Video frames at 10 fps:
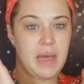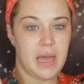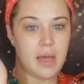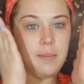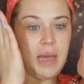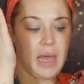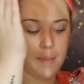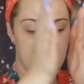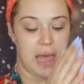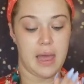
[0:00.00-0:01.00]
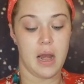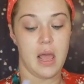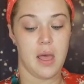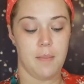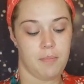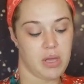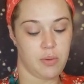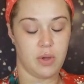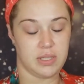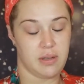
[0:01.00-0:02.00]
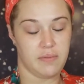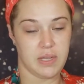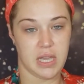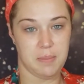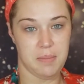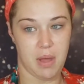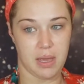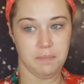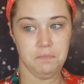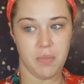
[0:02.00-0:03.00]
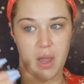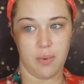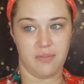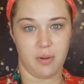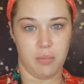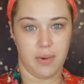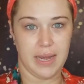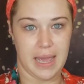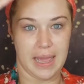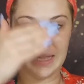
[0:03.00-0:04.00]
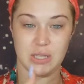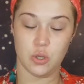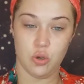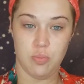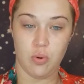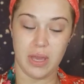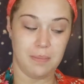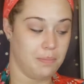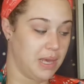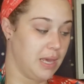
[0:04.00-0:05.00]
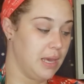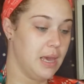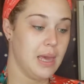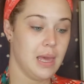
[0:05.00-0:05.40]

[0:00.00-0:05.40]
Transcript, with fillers: pat, pat, pat. But you also have to keep in mind, I went from point A to point B,